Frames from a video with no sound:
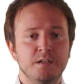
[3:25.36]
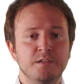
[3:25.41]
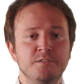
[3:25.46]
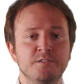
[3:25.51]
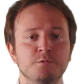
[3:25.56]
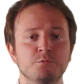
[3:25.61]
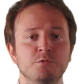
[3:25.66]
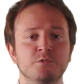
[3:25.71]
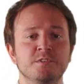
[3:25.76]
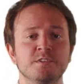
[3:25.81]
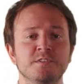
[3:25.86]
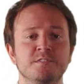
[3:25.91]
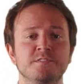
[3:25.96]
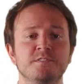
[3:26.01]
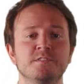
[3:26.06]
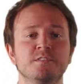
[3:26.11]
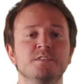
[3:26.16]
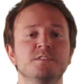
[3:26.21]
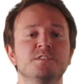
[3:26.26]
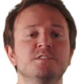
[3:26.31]
Let's see what this
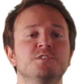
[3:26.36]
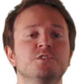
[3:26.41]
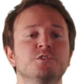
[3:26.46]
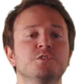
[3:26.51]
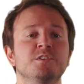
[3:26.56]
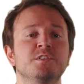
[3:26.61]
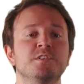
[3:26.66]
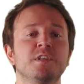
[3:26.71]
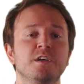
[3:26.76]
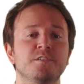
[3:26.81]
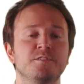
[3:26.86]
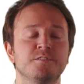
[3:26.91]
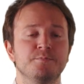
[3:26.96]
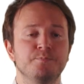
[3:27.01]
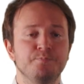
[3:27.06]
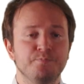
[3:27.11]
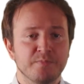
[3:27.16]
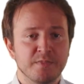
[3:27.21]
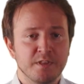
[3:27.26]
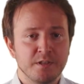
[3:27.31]
circuit does.
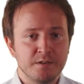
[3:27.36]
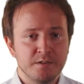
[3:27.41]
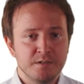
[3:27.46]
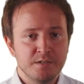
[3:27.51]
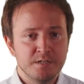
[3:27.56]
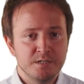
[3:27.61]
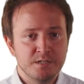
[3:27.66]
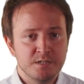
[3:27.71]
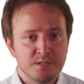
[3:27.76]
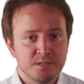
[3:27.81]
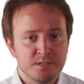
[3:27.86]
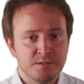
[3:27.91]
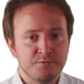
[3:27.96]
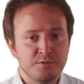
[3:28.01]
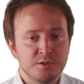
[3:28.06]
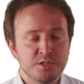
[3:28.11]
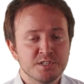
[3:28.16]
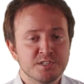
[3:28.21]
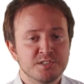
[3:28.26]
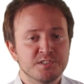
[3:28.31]
The
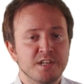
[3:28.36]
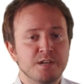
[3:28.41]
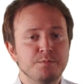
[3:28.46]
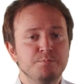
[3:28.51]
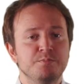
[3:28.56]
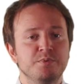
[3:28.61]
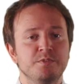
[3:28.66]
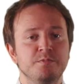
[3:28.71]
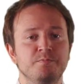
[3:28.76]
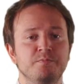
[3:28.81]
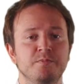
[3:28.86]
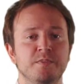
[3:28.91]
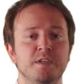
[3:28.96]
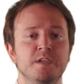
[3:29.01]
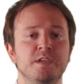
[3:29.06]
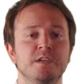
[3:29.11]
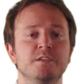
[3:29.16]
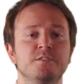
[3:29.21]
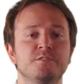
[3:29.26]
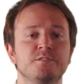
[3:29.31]
first step
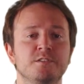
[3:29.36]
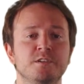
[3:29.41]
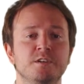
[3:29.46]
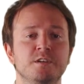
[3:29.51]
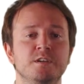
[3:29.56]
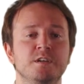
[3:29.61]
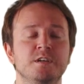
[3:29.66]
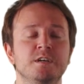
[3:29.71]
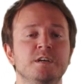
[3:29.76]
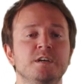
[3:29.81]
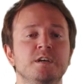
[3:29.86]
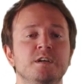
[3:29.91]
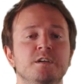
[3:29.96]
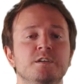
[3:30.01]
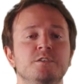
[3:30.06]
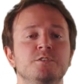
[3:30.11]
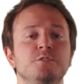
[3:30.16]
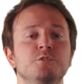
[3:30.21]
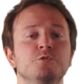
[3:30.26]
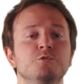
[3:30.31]
is
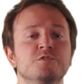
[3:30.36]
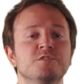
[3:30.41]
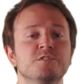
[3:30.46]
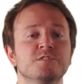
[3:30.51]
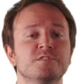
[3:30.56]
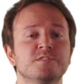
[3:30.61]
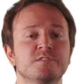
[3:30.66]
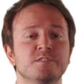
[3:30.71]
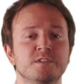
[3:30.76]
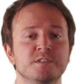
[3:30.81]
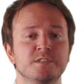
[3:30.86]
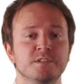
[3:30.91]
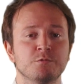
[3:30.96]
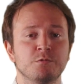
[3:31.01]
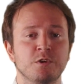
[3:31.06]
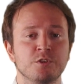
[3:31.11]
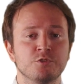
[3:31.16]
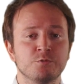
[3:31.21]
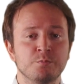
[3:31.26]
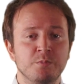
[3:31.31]
uses the
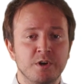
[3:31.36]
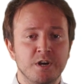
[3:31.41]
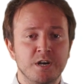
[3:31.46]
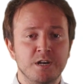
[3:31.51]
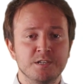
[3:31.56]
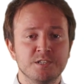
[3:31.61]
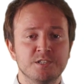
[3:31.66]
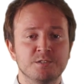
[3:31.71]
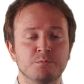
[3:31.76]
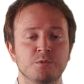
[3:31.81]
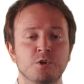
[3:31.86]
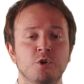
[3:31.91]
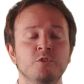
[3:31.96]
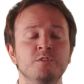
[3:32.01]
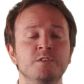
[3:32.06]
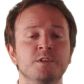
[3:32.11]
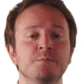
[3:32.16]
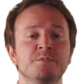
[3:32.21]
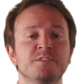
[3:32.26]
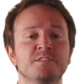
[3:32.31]
quantum parallelism
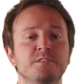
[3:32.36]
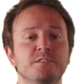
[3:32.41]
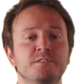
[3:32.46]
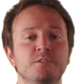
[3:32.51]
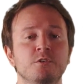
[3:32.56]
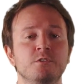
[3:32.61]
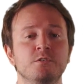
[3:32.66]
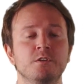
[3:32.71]
concept